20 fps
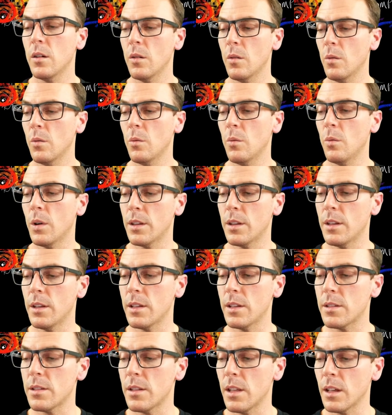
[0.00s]
what
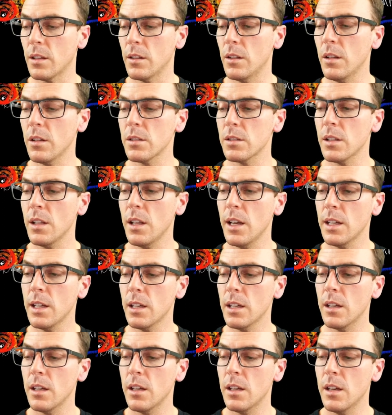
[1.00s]
this thing looks
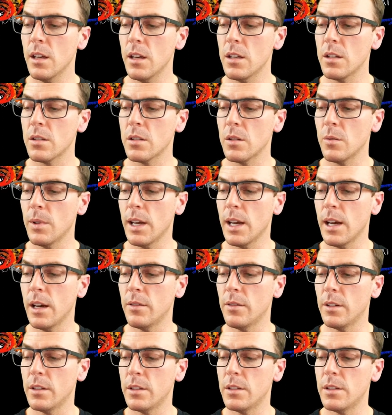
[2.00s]
like. So we have
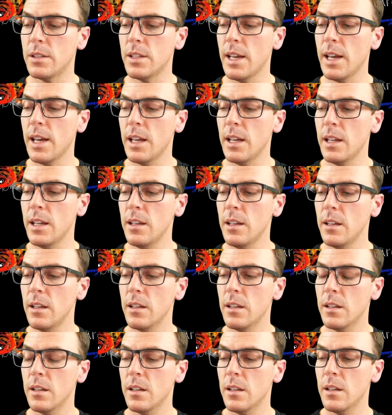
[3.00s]
a Z
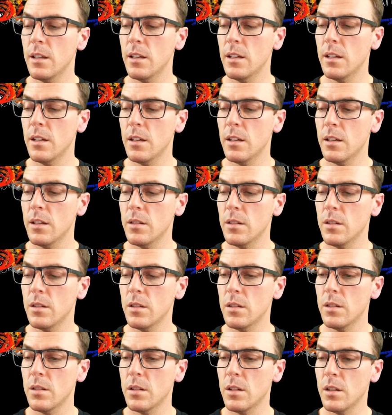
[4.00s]

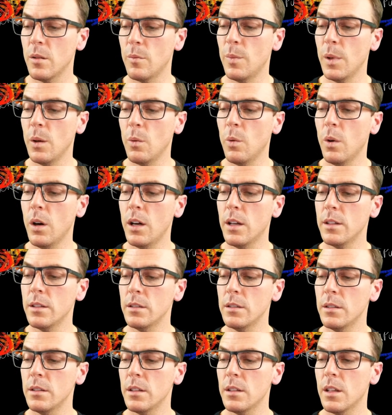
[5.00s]
to the B1.
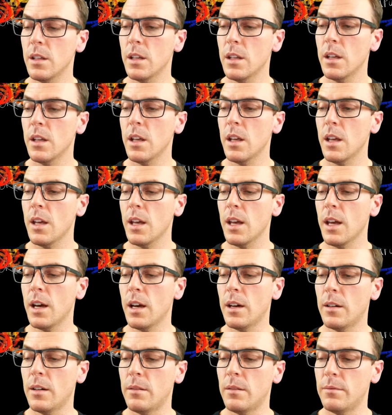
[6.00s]

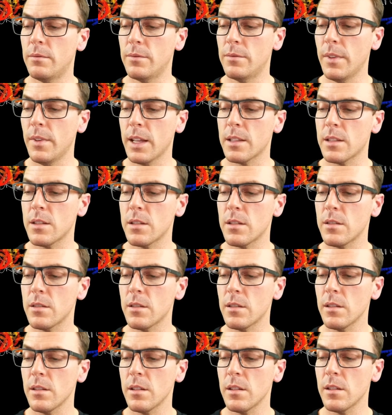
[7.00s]
That's
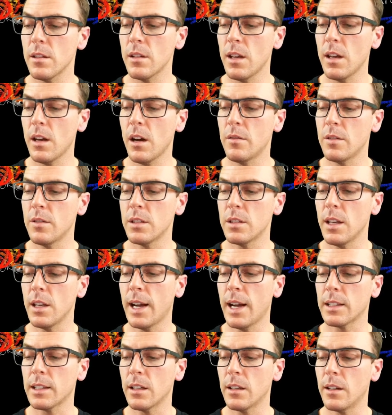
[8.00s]
obviously
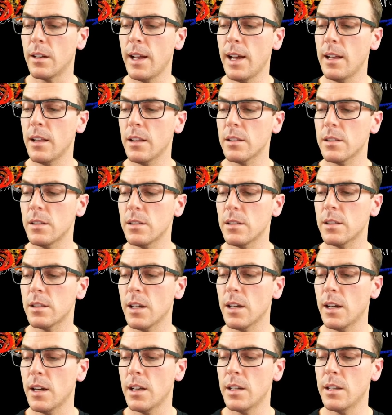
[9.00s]
acting on Alice's
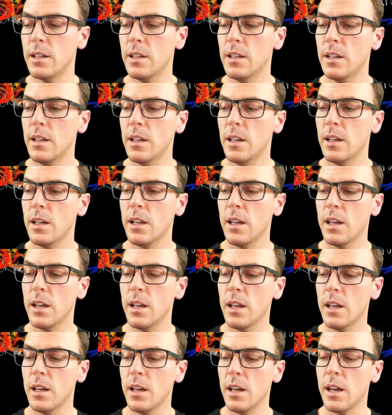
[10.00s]
side,
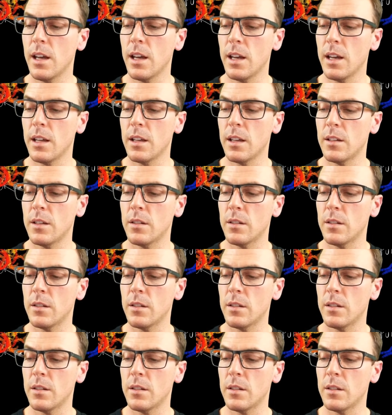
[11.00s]
and